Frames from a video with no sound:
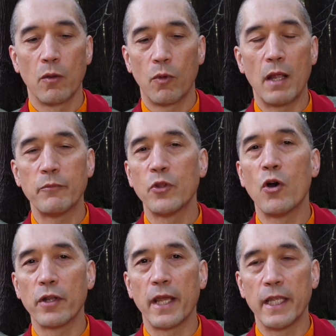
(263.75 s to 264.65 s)
Well, I'm
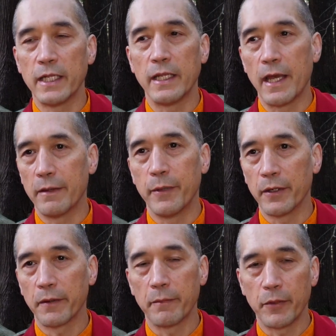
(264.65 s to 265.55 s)
not a Hinayana monk.
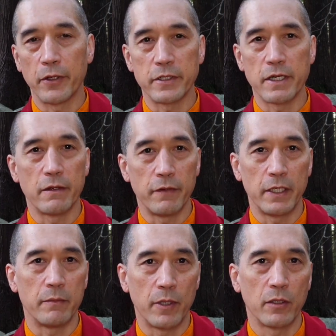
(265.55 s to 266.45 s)
I'm not a
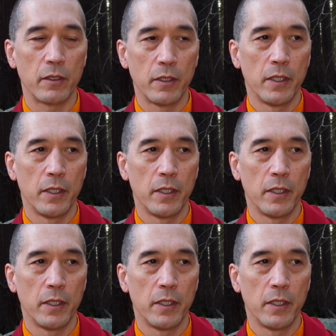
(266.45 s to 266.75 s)
Theravadan monk.